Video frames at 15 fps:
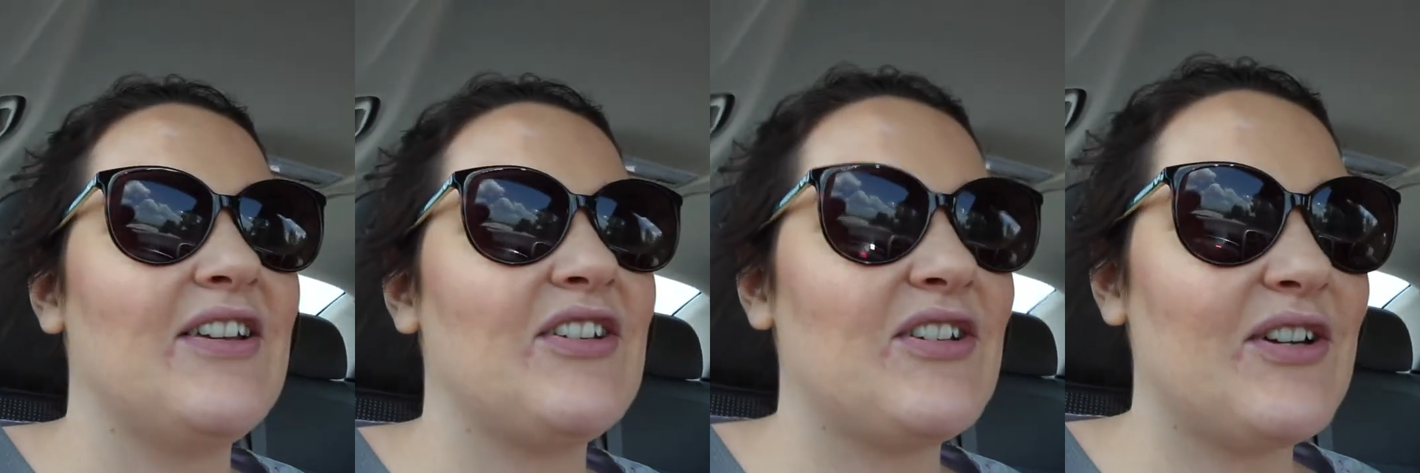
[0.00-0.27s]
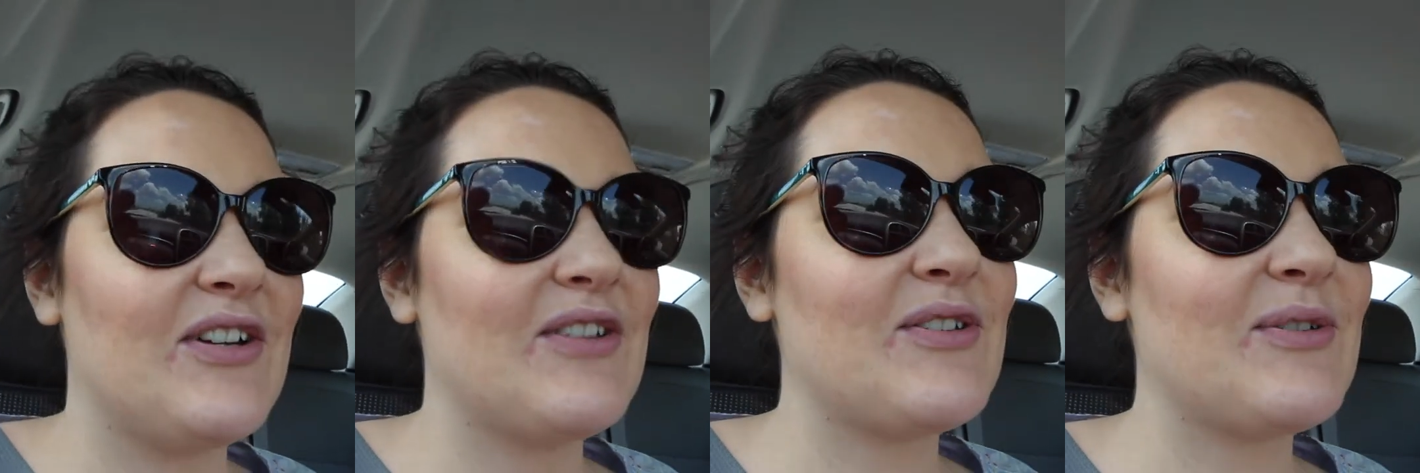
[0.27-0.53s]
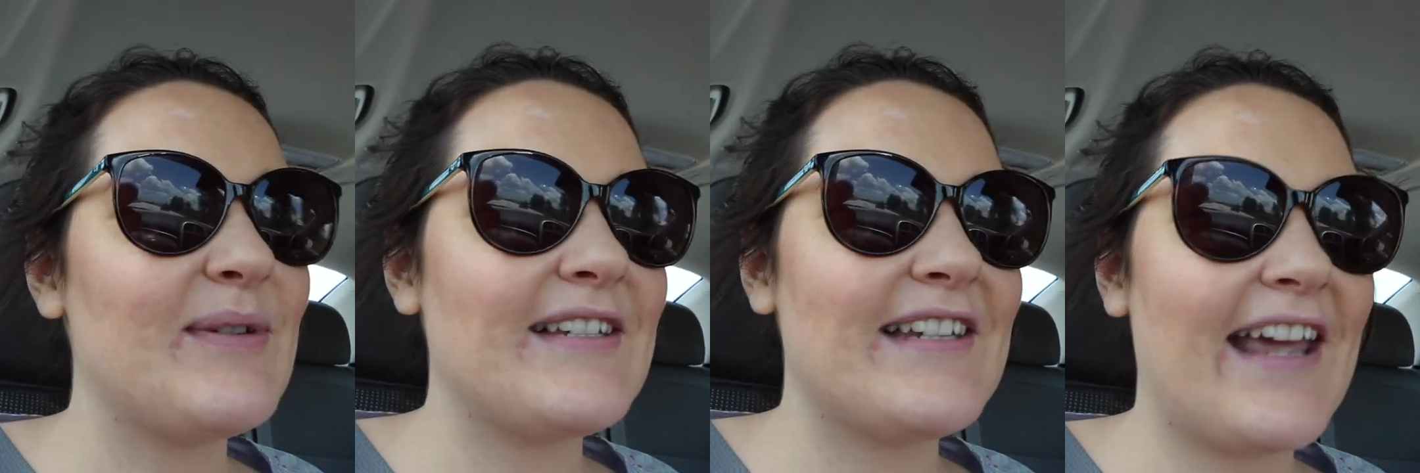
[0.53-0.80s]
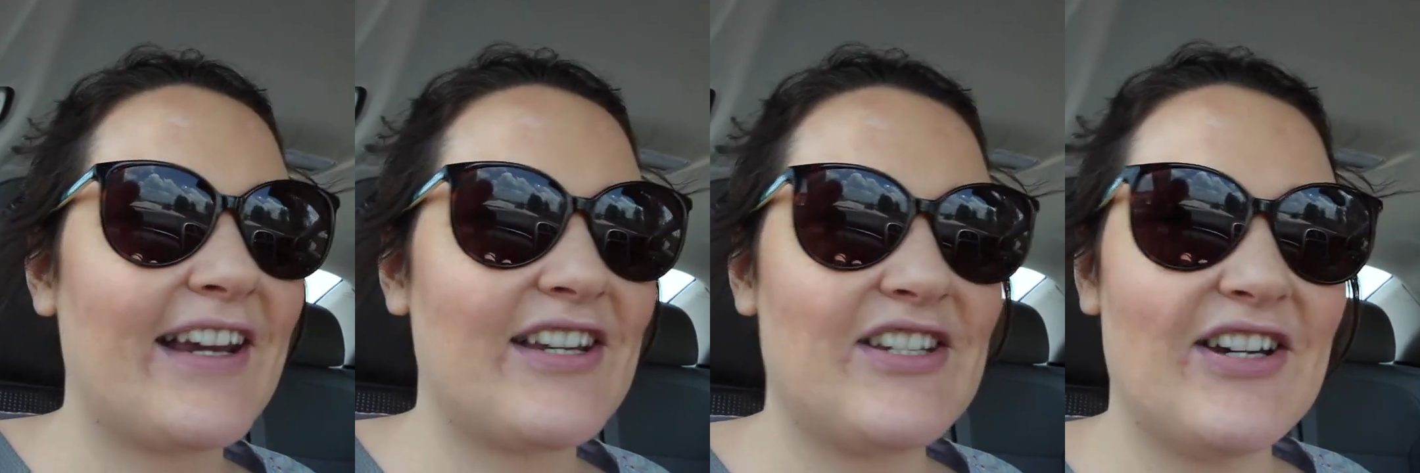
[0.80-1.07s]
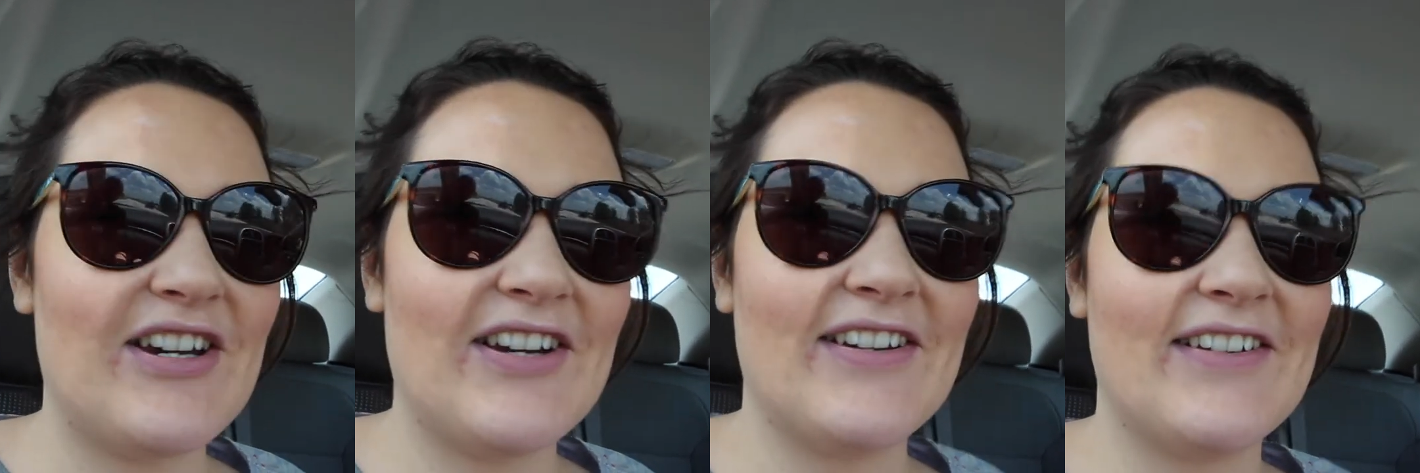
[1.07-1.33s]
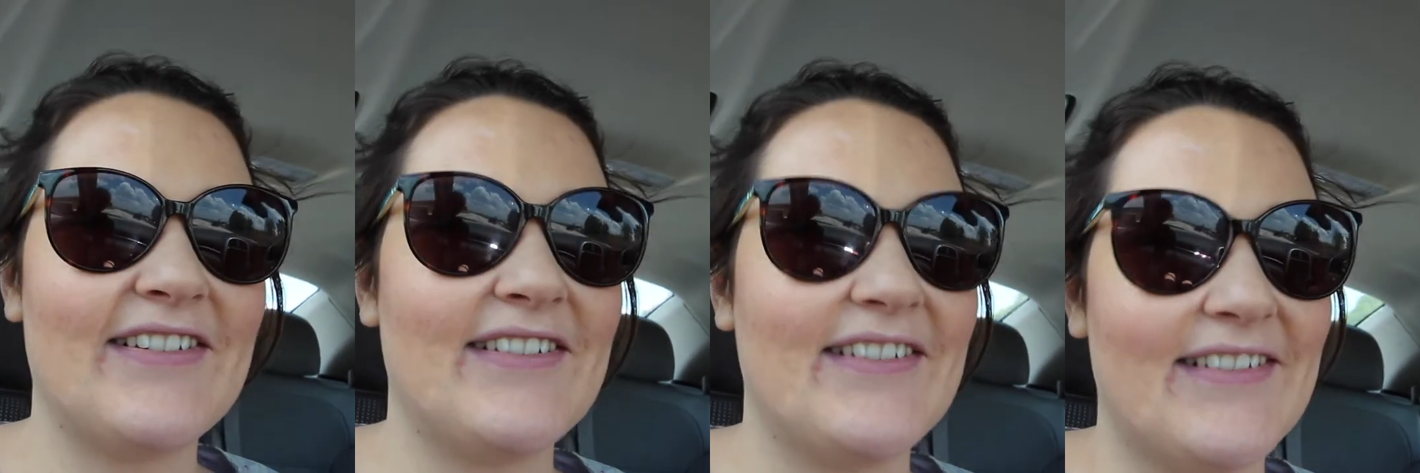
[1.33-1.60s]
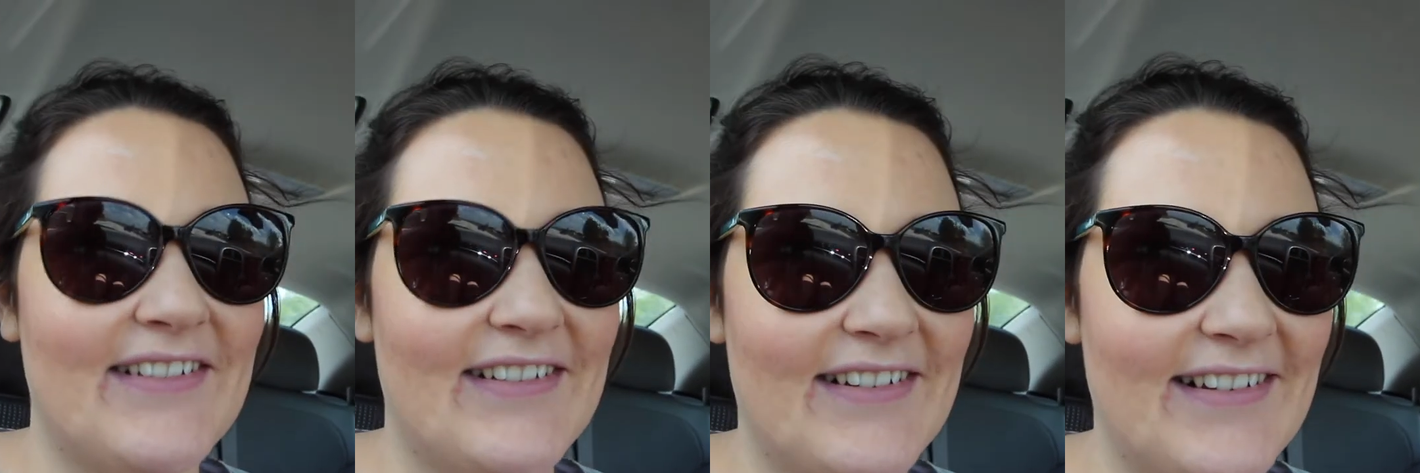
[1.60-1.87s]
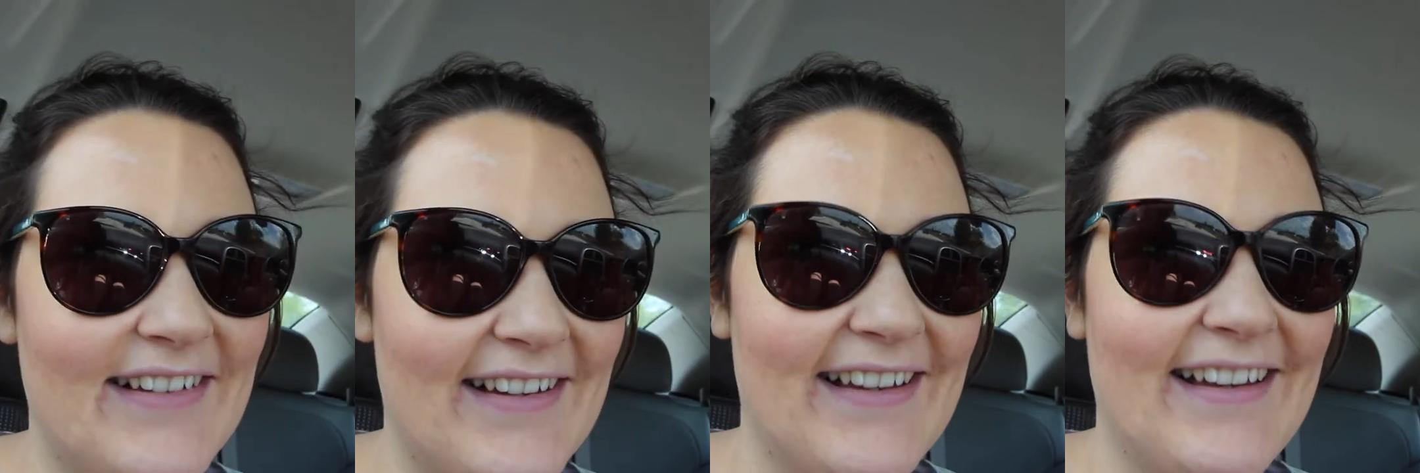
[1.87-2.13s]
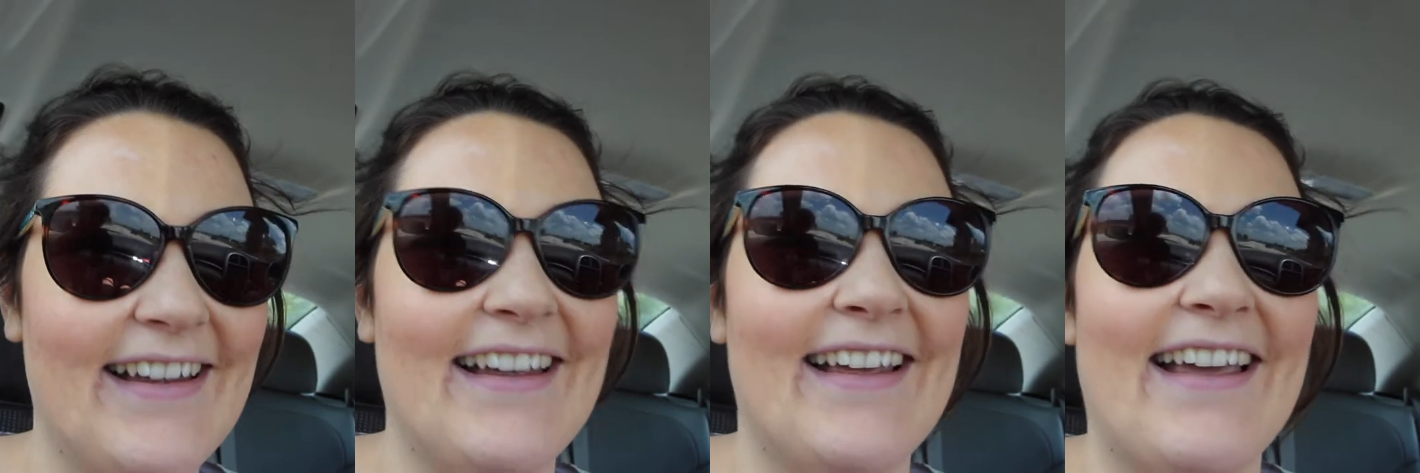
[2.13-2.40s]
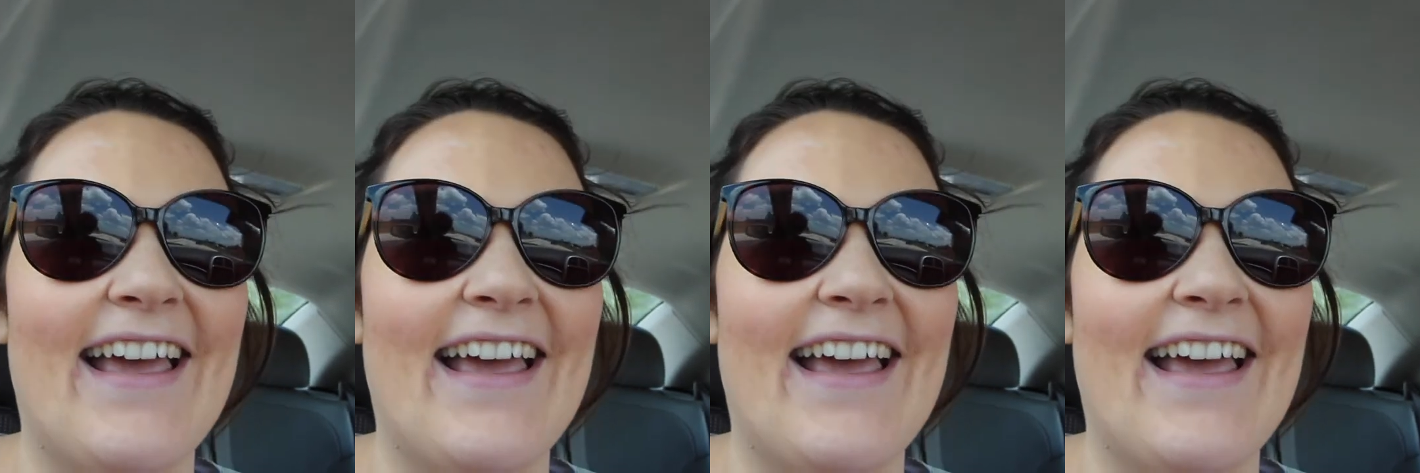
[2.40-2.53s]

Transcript: sure, there's always next year. Woohoo!